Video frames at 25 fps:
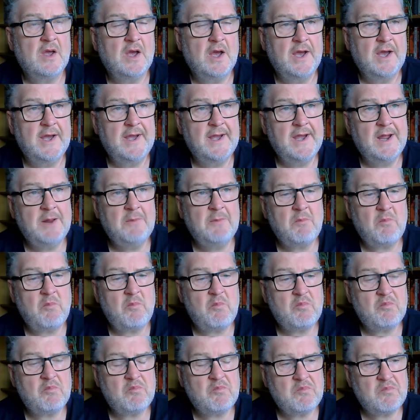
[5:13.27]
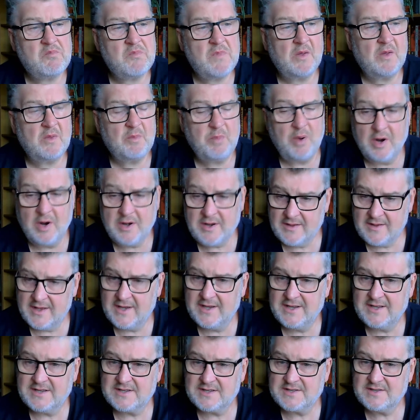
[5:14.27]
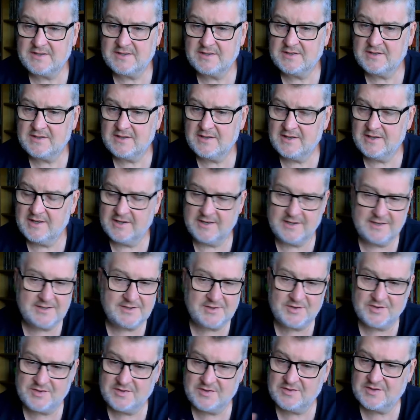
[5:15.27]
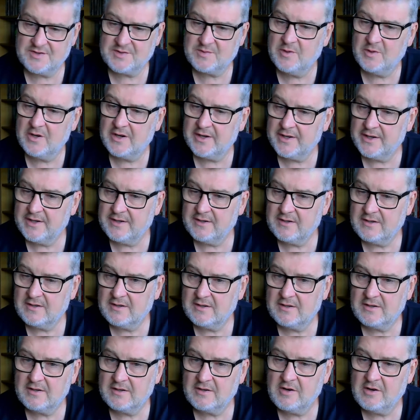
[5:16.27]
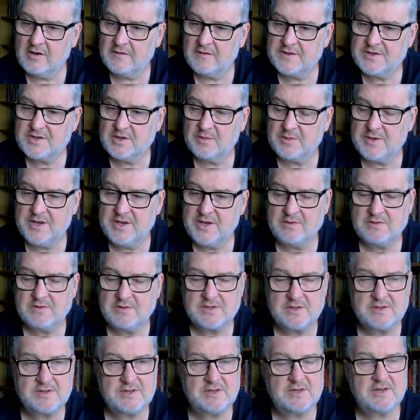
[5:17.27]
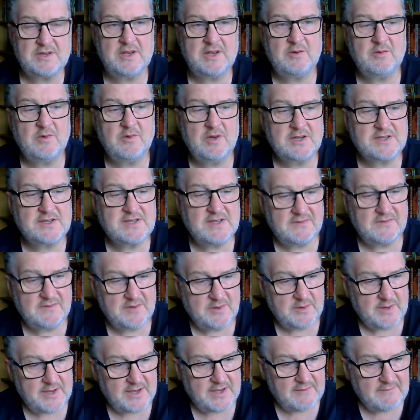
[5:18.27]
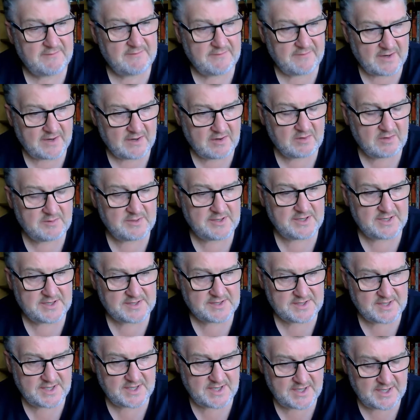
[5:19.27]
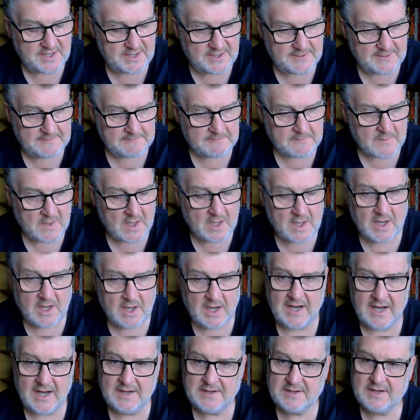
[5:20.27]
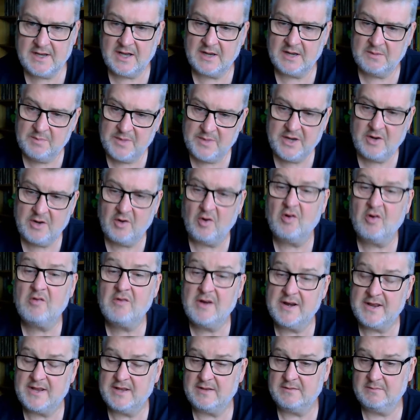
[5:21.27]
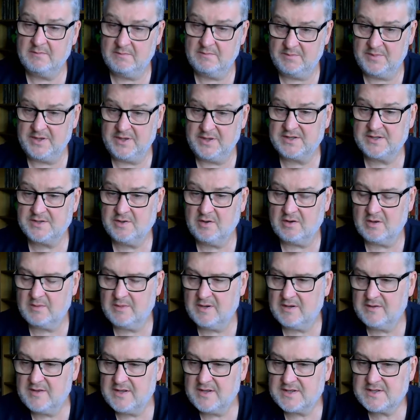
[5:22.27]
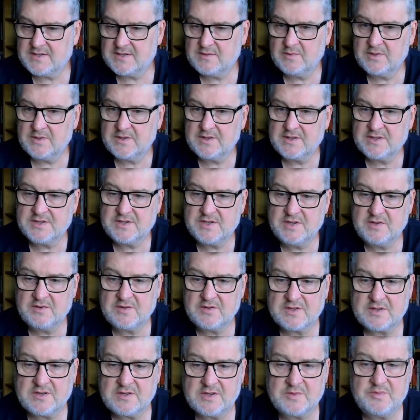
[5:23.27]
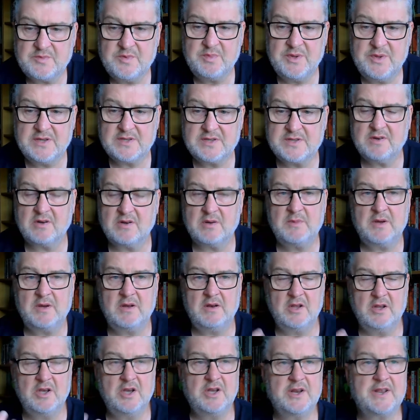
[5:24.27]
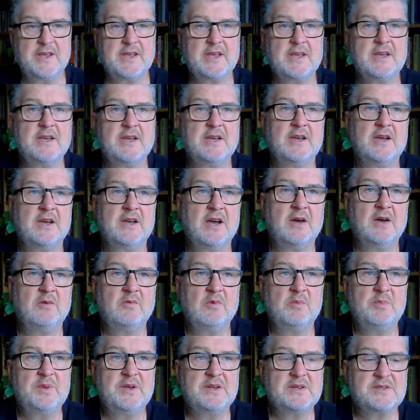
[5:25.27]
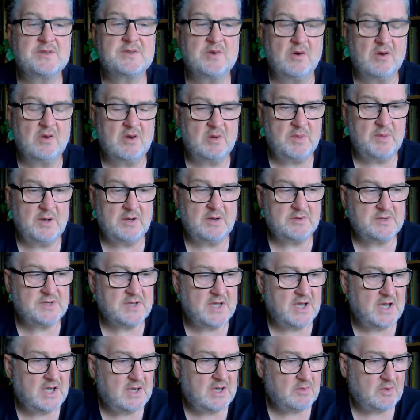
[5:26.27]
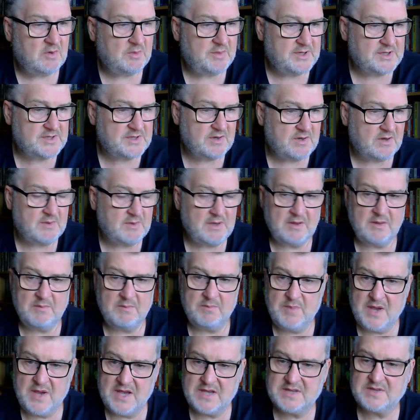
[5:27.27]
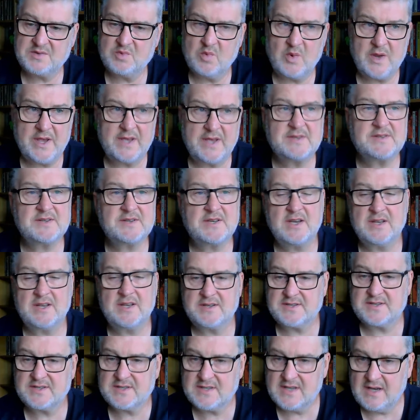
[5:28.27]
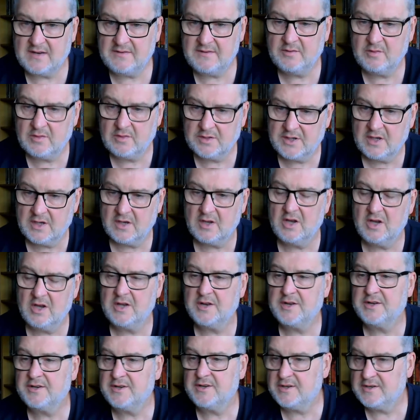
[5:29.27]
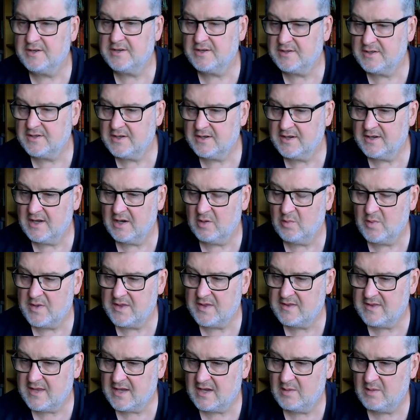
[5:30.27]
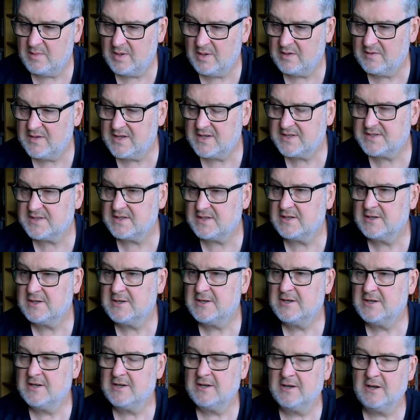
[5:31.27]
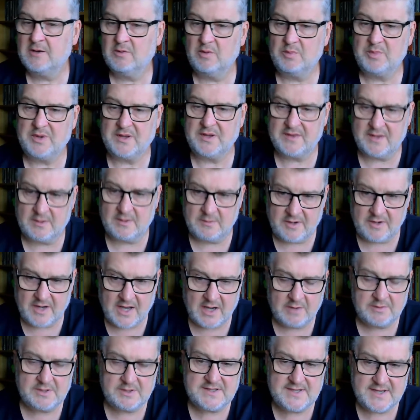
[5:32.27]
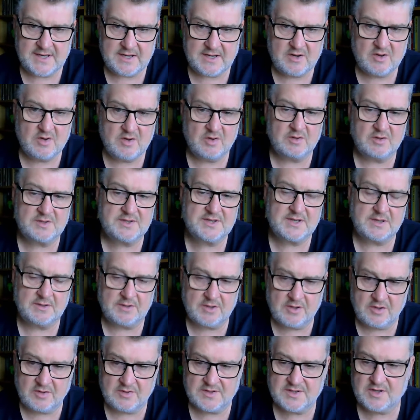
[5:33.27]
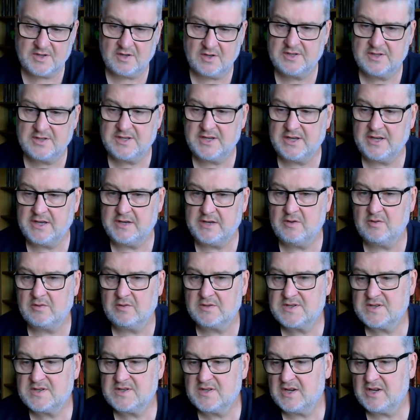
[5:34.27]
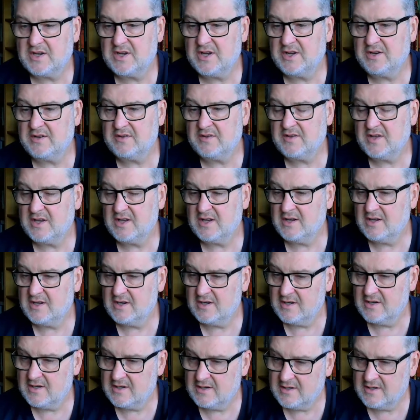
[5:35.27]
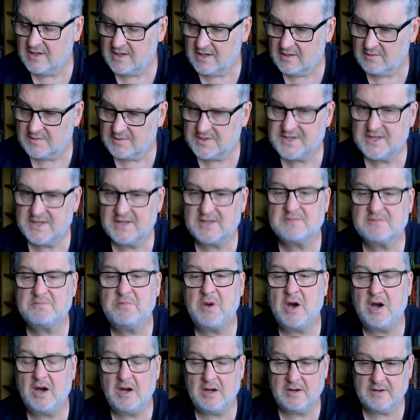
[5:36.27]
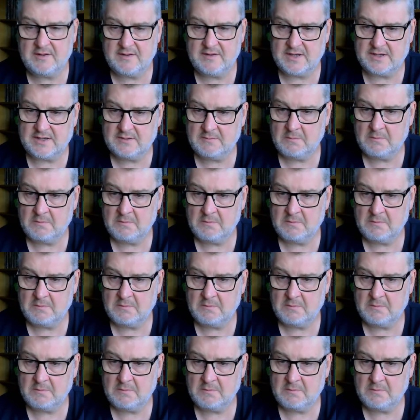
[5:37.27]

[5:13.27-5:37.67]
Um, the point of that is that, and it doesn't just work in coffee shop queues, does it? It works everywhere. Environment is key. And I'd already been talking about this with the students because we've been talking about learning, and we've been talking about the best way to kind of scaffold your learning, and how we think about this, and we've been thinking about how to take notes, how to consolidate your notes, and that kind of thing. And I was saying, as part of that,